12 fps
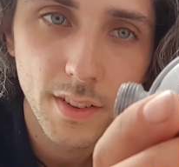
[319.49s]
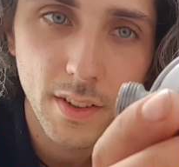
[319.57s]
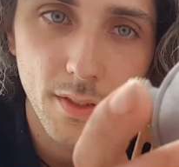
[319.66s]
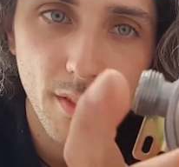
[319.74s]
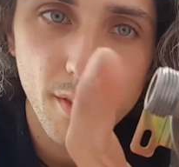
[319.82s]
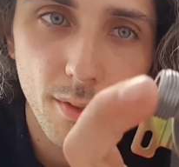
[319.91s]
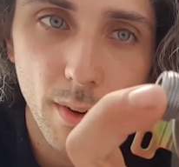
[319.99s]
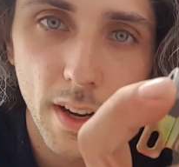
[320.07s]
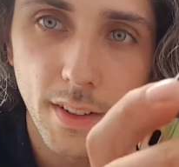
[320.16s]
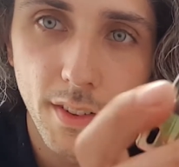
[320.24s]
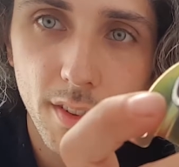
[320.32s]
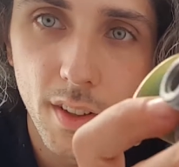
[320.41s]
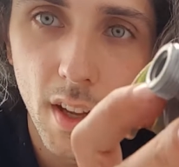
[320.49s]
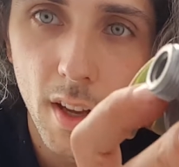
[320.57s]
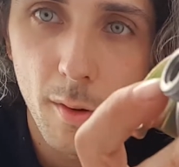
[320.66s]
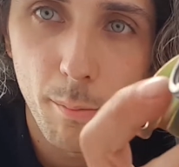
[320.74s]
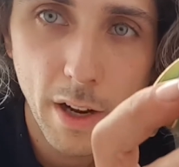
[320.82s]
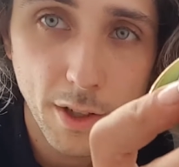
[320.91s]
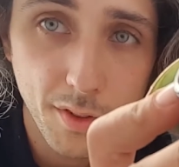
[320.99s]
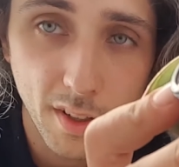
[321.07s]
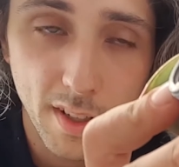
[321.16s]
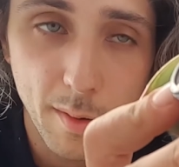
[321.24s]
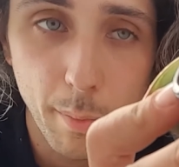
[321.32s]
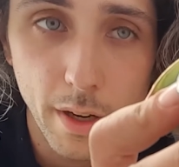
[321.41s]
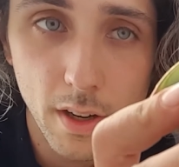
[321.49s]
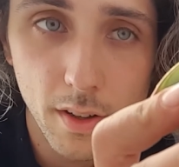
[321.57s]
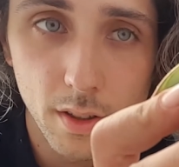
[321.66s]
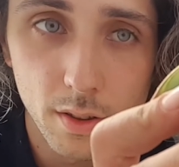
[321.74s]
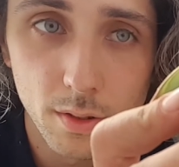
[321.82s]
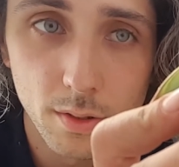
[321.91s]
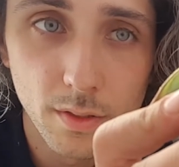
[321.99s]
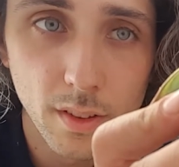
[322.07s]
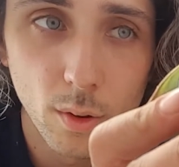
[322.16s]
different threads, metric and imperial.